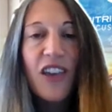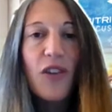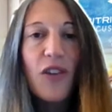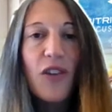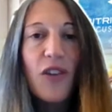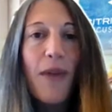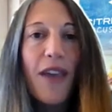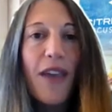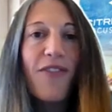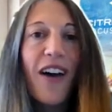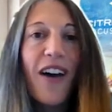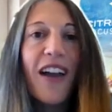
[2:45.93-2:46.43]

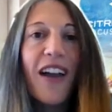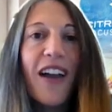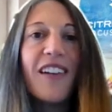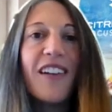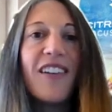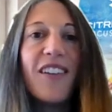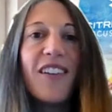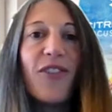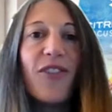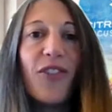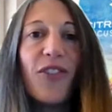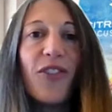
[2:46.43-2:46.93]
You may
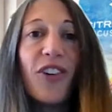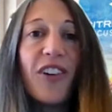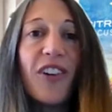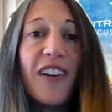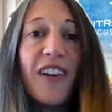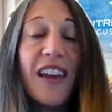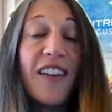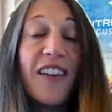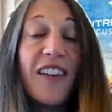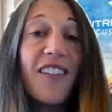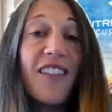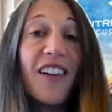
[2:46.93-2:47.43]
find, for
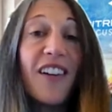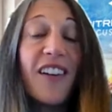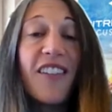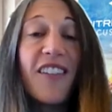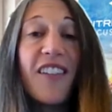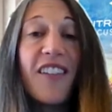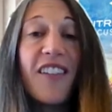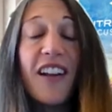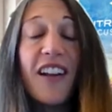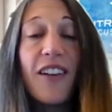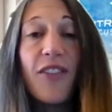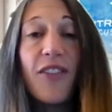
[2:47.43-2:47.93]

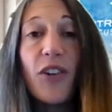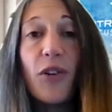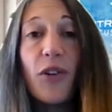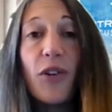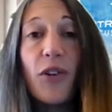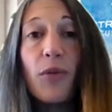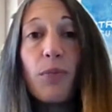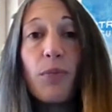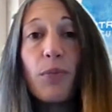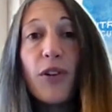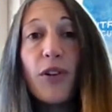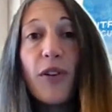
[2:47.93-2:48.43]
instance, that if
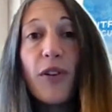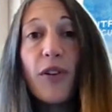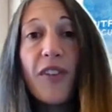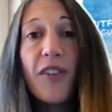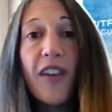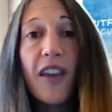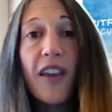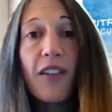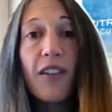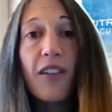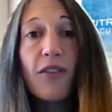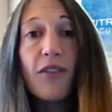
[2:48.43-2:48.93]
you're
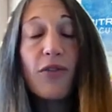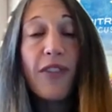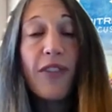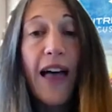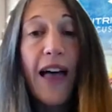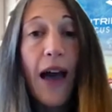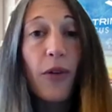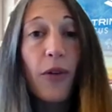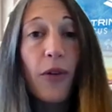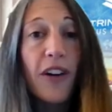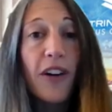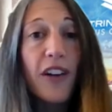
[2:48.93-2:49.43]
producing
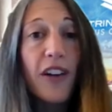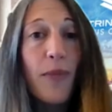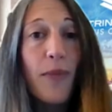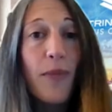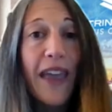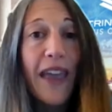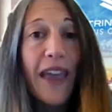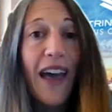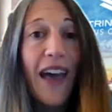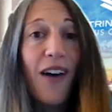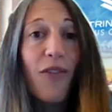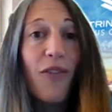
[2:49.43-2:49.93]
flower, you
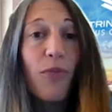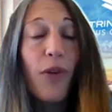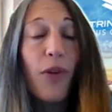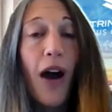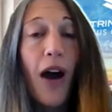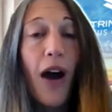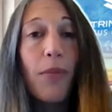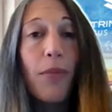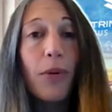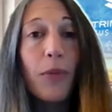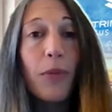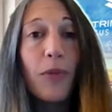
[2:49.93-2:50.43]
may have
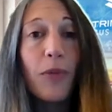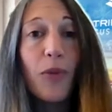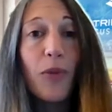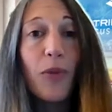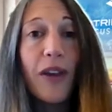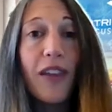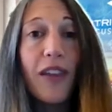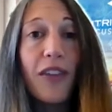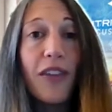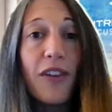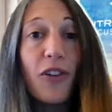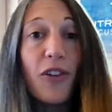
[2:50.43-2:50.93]
problems
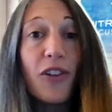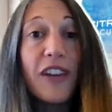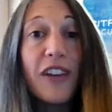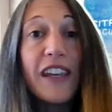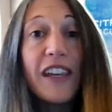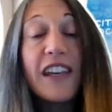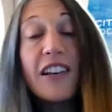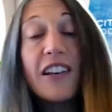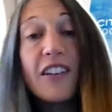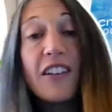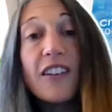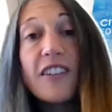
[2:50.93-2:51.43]
with your
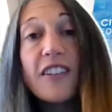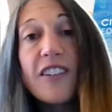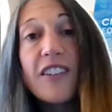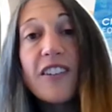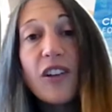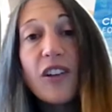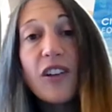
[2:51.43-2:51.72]
yield.